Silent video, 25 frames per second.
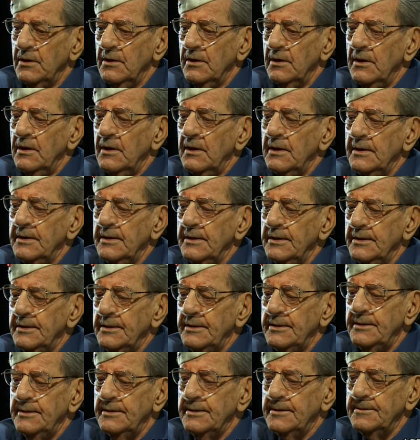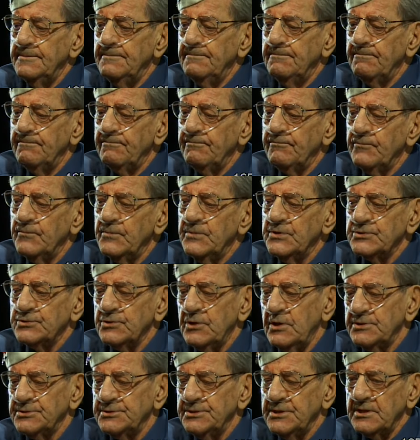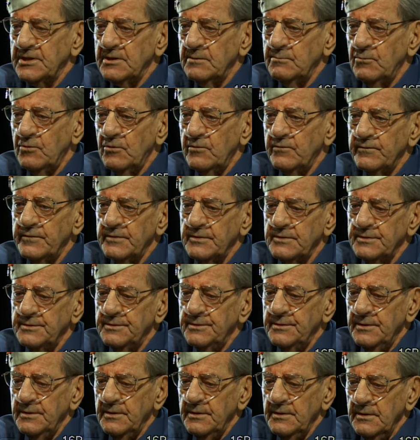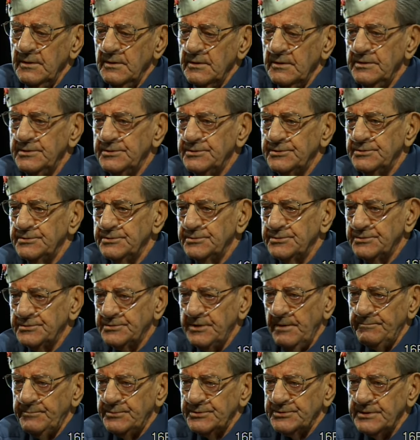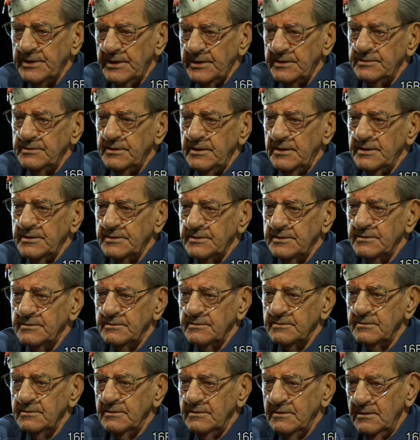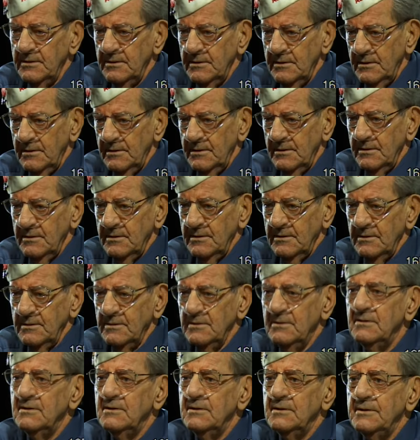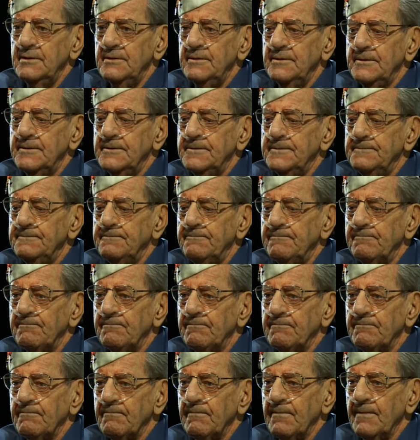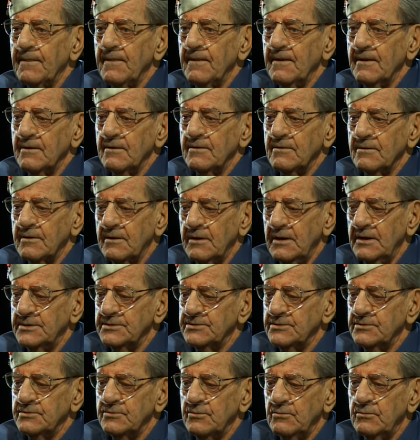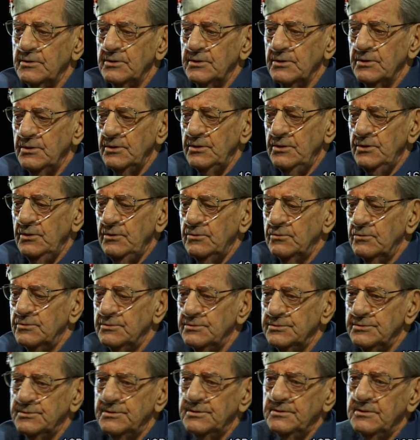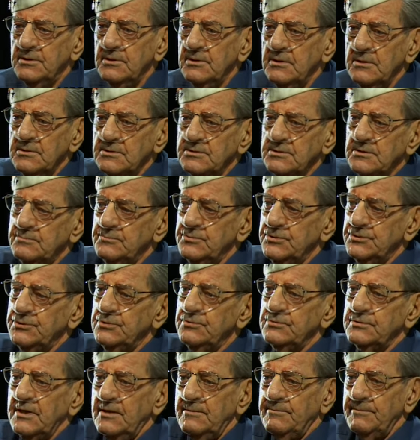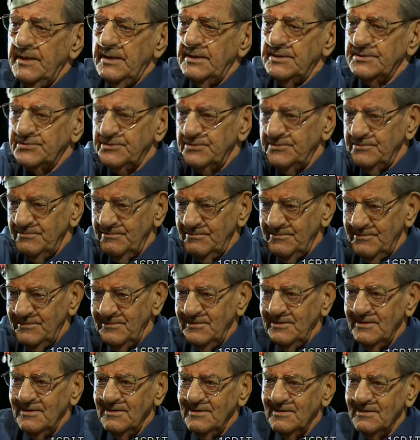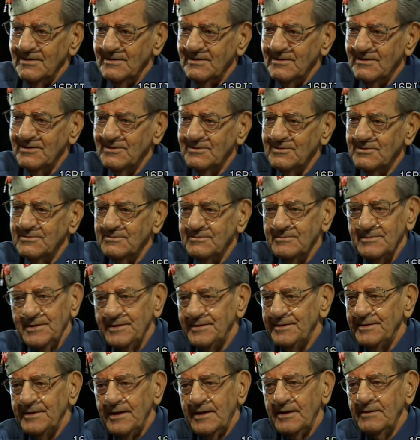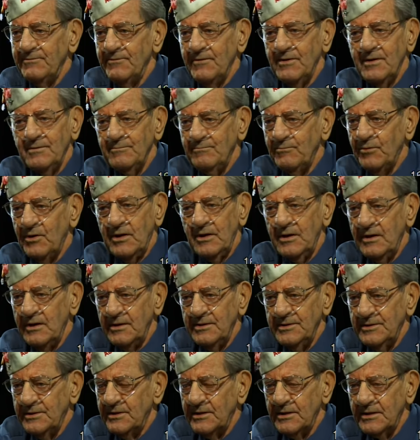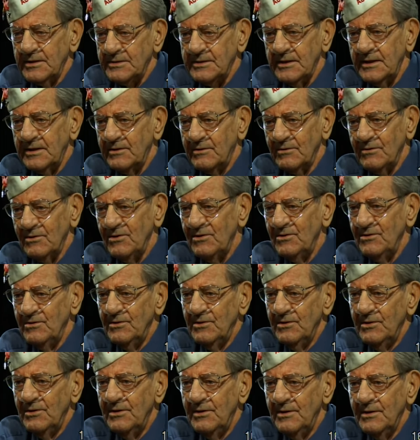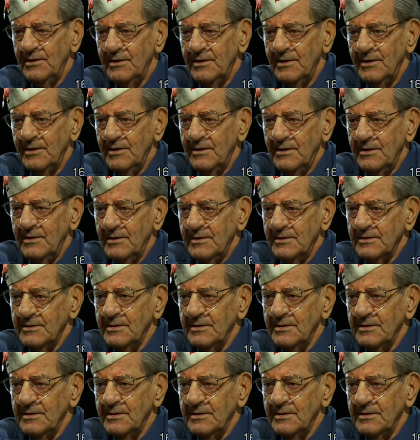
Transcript: and uh, this Aussie come over. He says, step aside, Yank. And, uh, guy said, what are you going to do? So I'm going to shoot that bastard. And I, I, I, didn't like that at all. And he shot